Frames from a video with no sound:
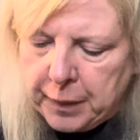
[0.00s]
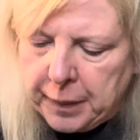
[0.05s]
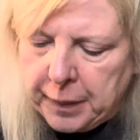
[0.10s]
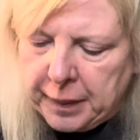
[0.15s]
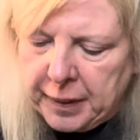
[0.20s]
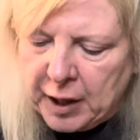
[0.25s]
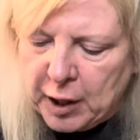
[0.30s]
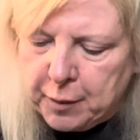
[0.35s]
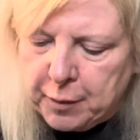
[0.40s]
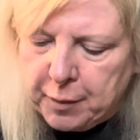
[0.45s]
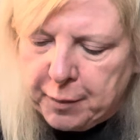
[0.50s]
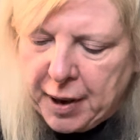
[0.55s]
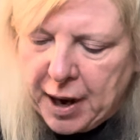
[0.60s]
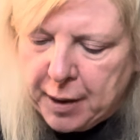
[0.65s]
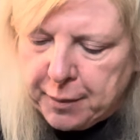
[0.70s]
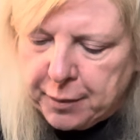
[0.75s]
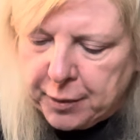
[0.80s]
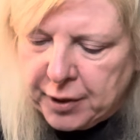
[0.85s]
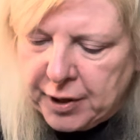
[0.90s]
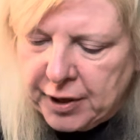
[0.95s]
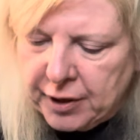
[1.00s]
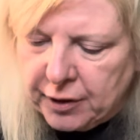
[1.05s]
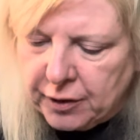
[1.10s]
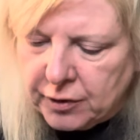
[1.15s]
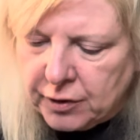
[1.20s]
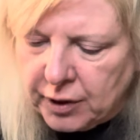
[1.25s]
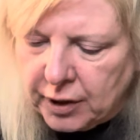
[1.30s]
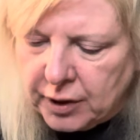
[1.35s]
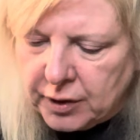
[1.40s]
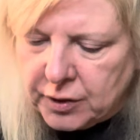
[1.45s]
thingamabobber here
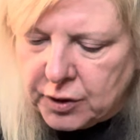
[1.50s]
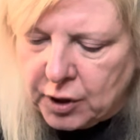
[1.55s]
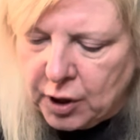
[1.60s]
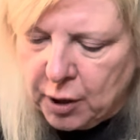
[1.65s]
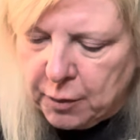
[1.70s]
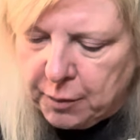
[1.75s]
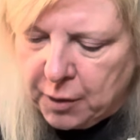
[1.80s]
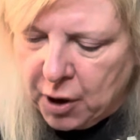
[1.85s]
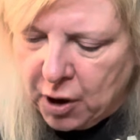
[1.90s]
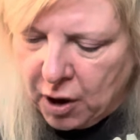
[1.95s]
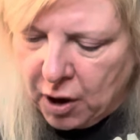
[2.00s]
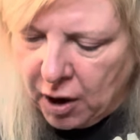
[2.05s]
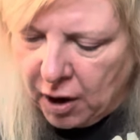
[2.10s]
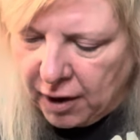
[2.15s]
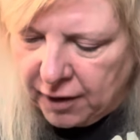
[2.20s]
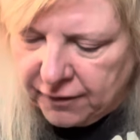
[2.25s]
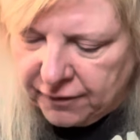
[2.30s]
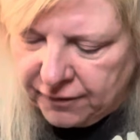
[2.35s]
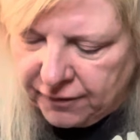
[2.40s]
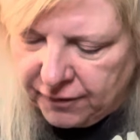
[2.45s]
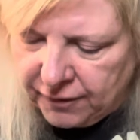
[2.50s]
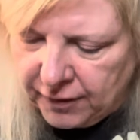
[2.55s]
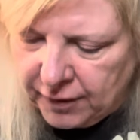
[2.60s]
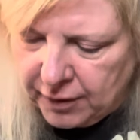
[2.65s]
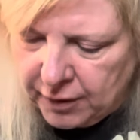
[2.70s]
does come off.